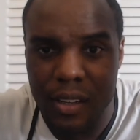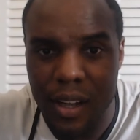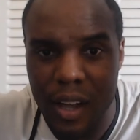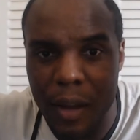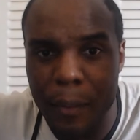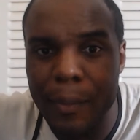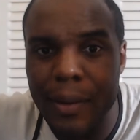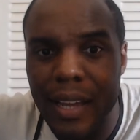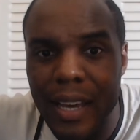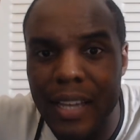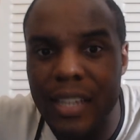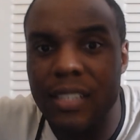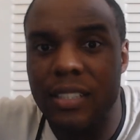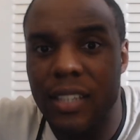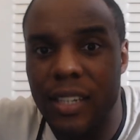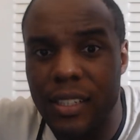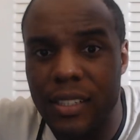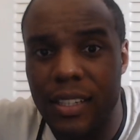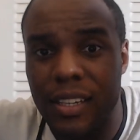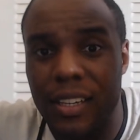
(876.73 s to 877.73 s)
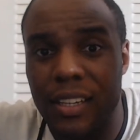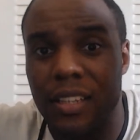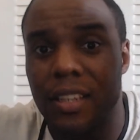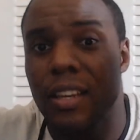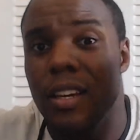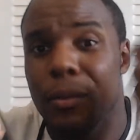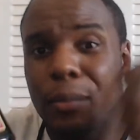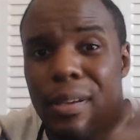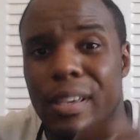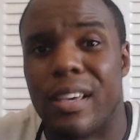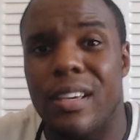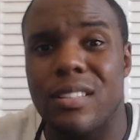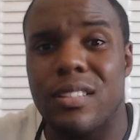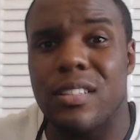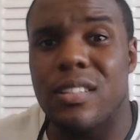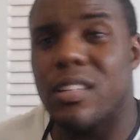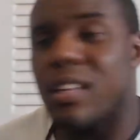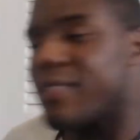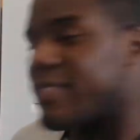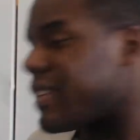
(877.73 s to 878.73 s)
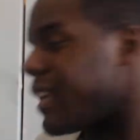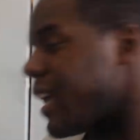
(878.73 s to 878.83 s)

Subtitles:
I'm glad it's like that because this stuff's